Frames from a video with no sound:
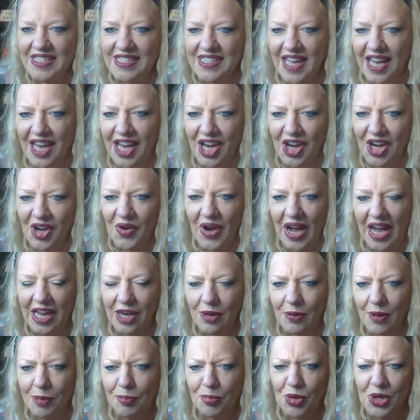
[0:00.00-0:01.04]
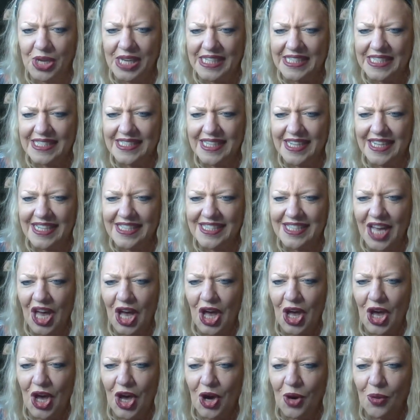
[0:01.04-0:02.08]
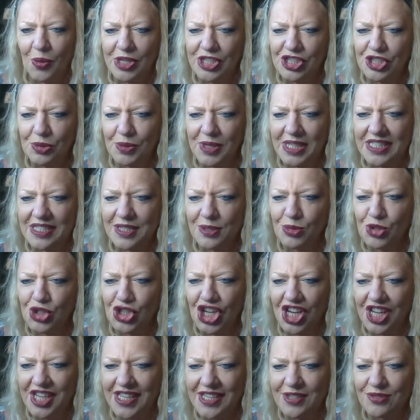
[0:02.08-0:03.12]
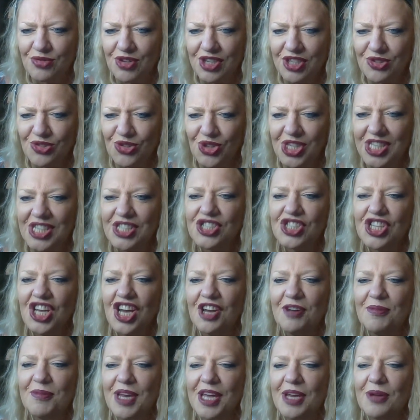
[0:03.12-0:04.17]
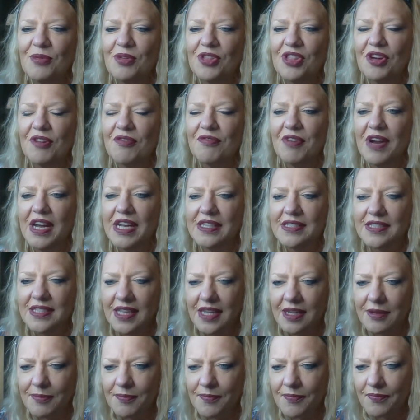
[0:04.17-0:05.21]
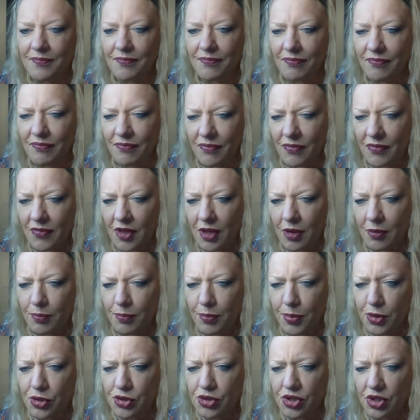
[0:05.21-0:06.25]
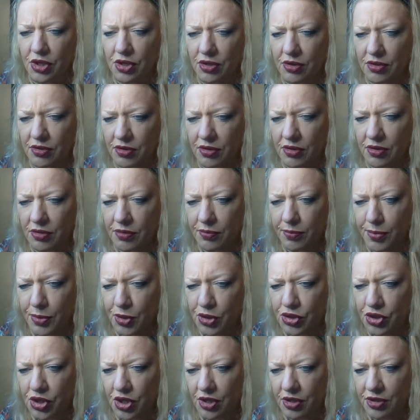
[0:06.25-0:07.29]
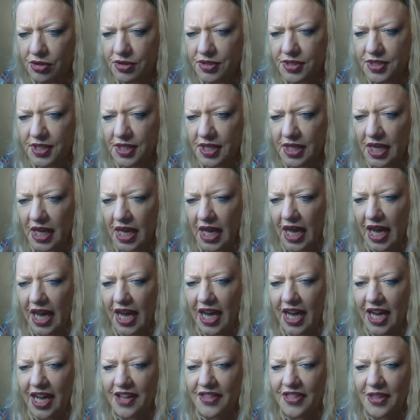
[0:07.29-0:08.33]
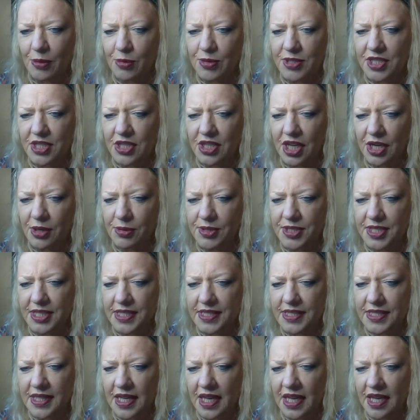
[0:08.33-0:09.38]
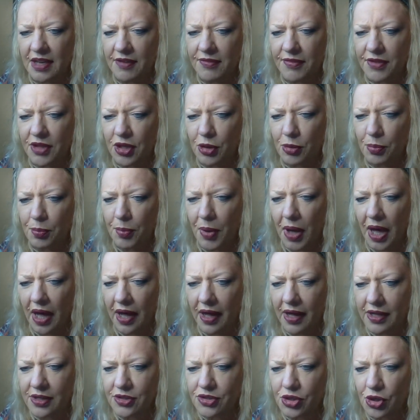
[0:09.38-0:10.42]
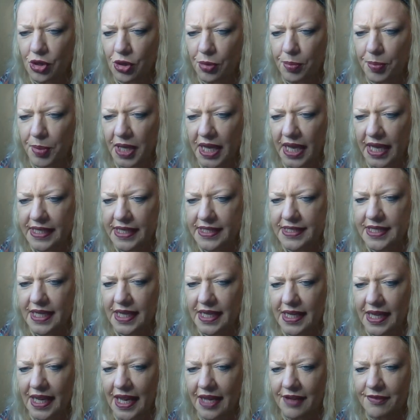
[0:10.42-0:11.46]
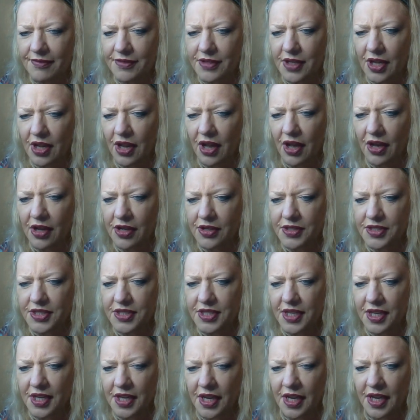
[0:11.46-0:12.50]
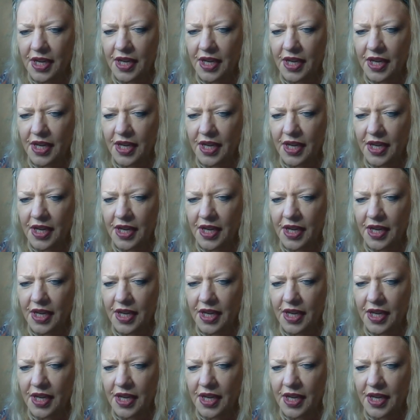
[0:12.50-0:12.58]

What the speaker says: So anyway, Brigitte says, when she went to a Chinese restaurant in Germany with her friends in Bushalt, there was a notice that if you piled your plate and left a lot